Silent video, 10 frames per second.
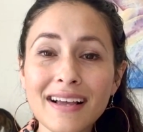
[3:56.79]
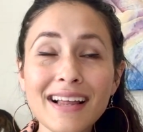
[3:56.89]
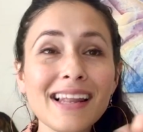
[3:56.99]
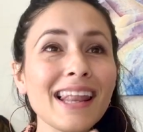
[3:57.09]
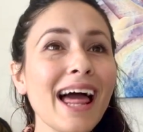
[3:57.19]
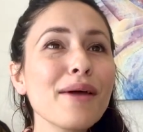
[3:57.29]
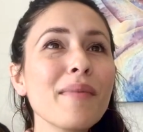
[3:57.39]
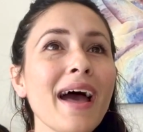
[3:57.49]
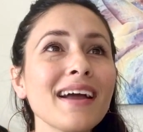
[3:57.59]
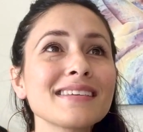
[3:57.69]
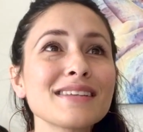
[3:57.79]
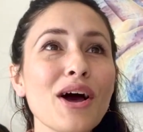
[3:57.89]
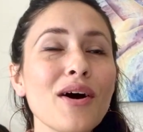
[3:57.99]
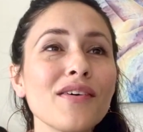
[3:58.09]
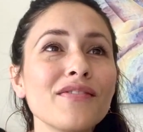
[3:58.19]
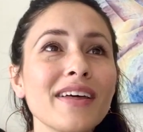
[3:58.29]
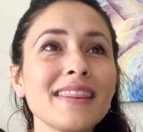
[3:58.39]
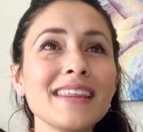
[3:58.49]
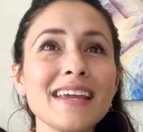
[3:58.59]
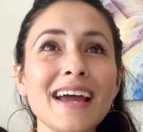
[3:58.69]
climax of
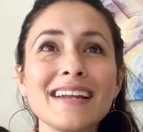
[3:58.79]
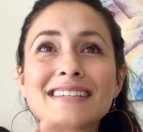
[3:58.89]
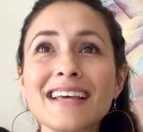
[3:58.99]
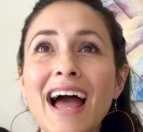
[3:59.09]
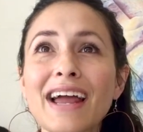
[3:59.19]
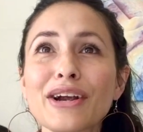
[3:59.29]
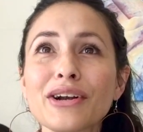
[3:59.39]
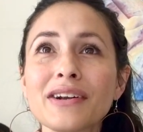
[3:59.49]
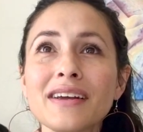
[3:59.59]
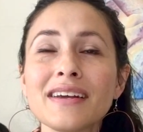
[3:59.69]
the entire